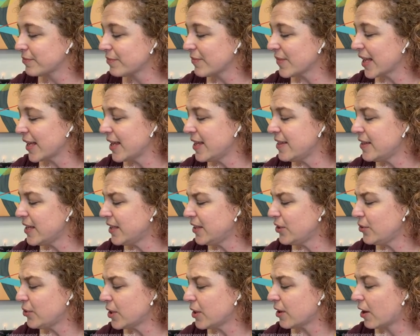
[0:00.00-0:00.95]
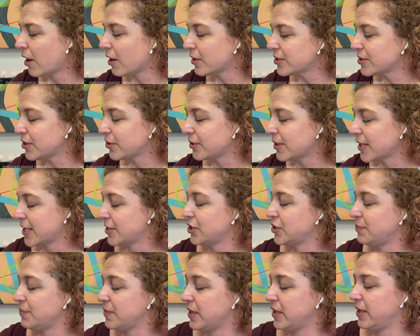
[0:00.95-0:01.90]
And then you can also
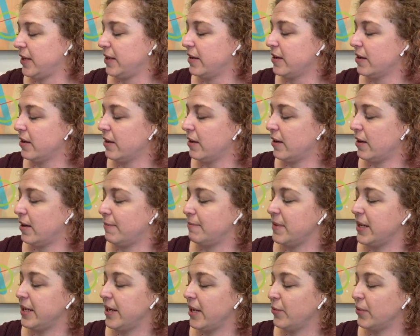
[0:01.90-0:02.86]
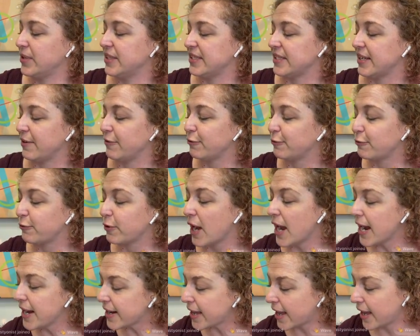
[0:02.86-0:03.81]
catch me Monday, Wednesday,
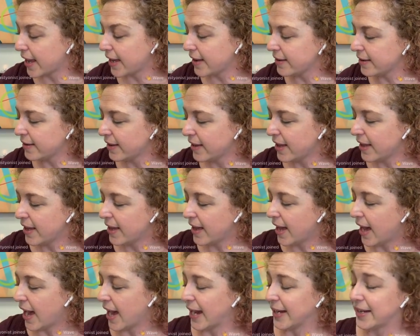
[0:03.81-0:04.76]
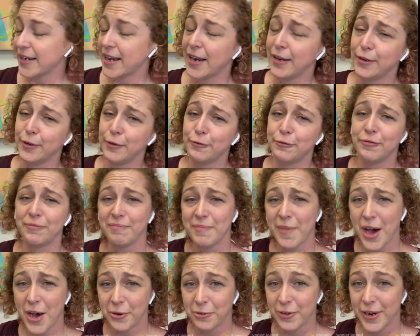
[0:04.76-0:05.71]
Friday. I kind of
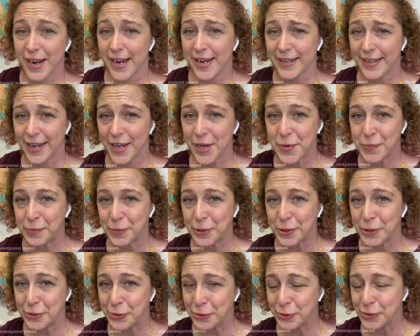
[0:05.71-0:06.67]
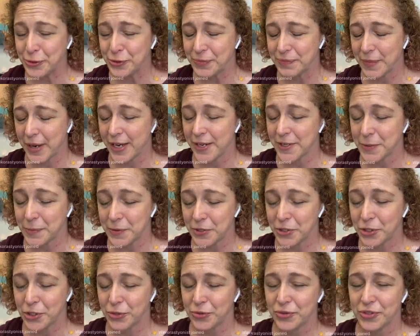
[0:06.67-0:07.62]
moderate and produce my husband
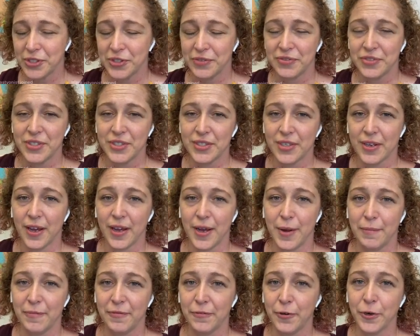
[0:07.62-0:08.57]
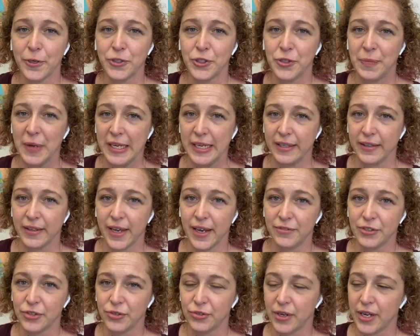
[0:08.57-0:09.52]
Joseph's furniture making
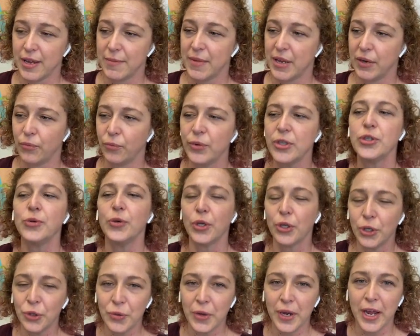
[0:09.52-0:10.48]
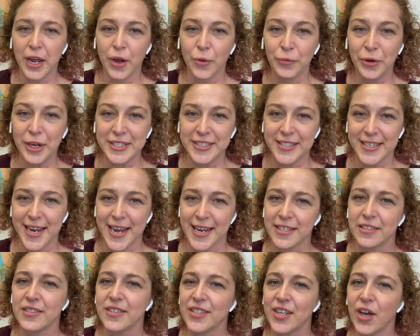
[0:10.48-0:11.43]
live stream, and we do a Q&A on
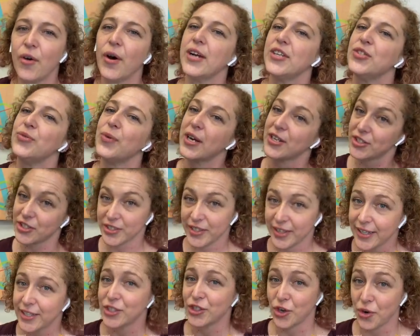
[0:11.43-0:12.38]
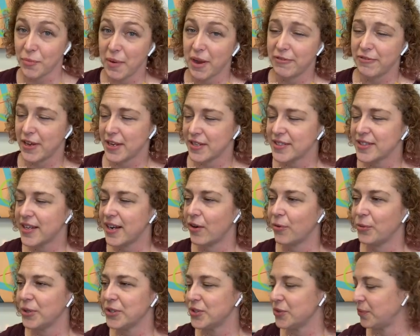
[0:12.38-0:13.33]
Wednesdays, so I do actually like show my face there
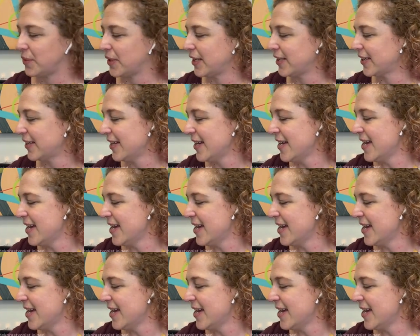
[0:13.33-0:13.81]
once a week.